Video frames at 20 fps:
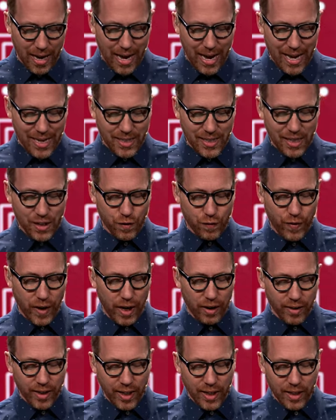is it's
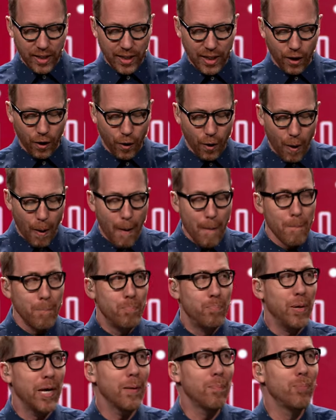very clear
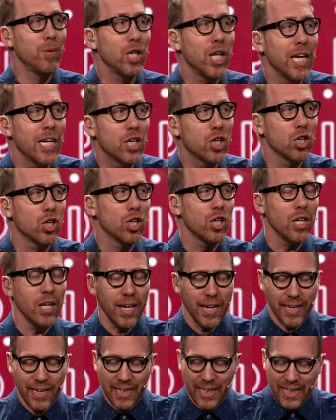biblical
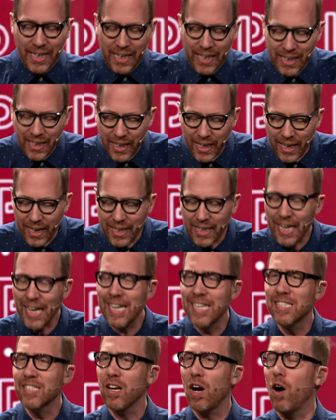healing
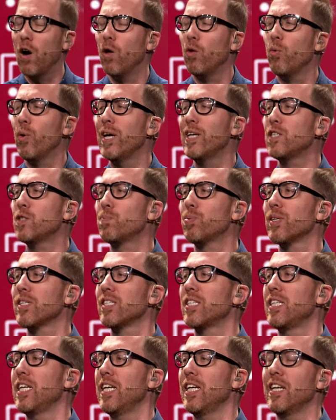is always
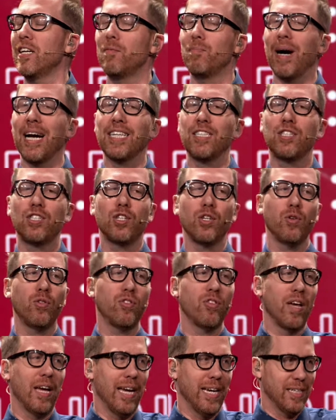preceded by two
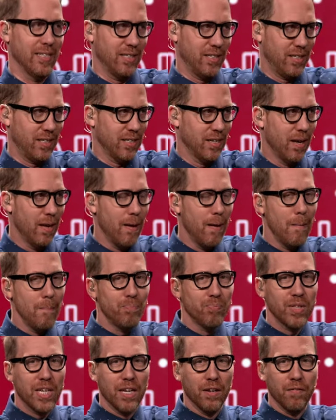things
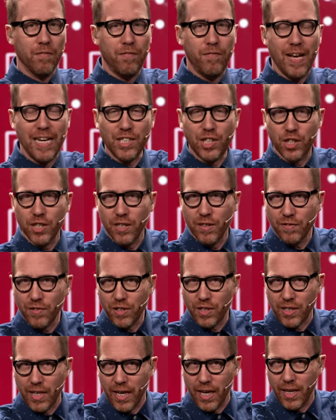confession of
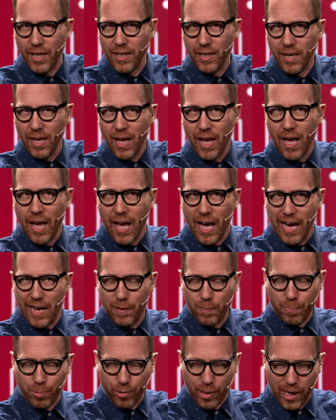sin
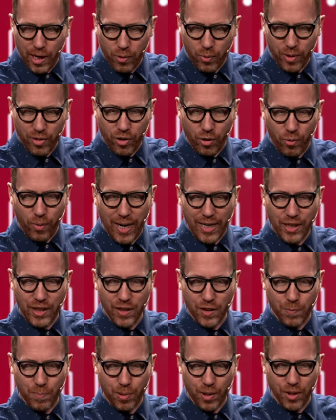and prayer with a
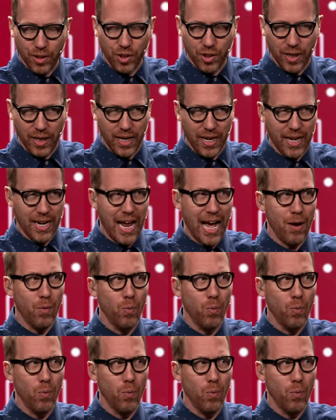righteous person. And I